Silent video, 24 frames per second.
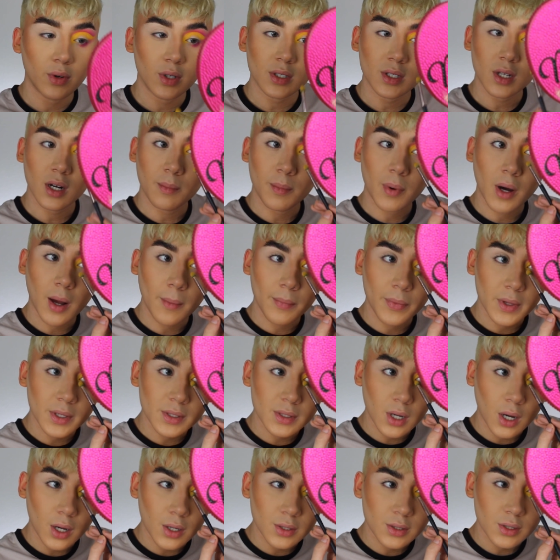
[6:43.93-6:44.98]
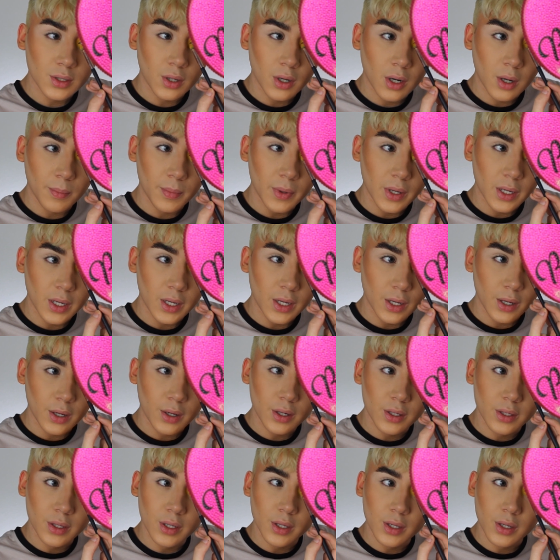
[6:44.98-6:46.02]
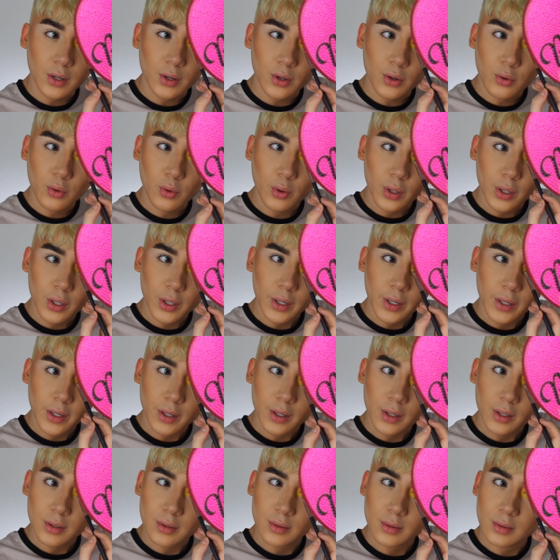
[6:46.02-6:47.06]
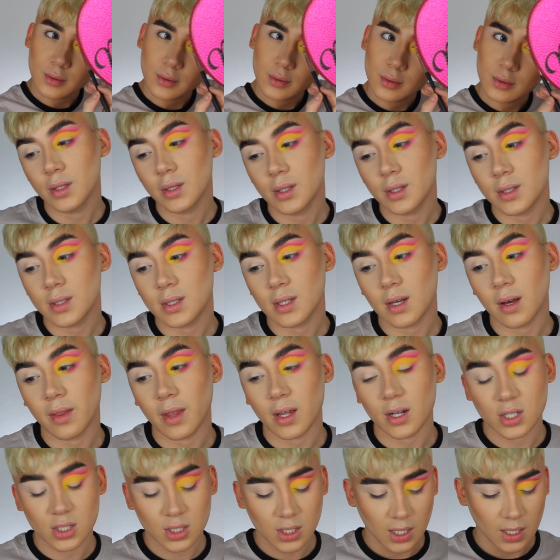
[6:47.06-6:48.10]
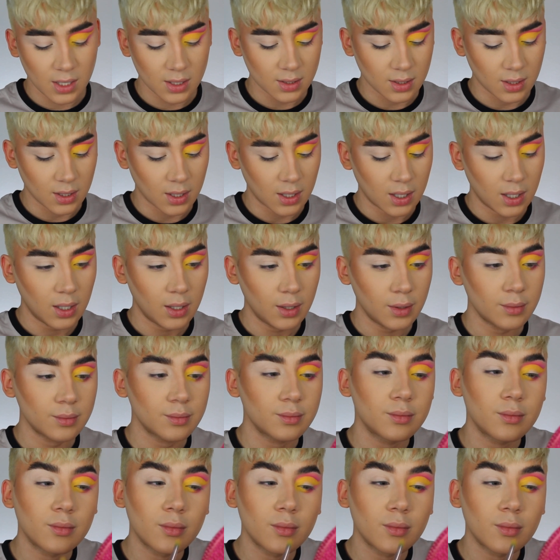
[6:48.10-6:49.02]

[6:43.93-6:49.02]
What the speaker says: just gonna pop this also up in here in the inner corner here. This is how that shade is looking.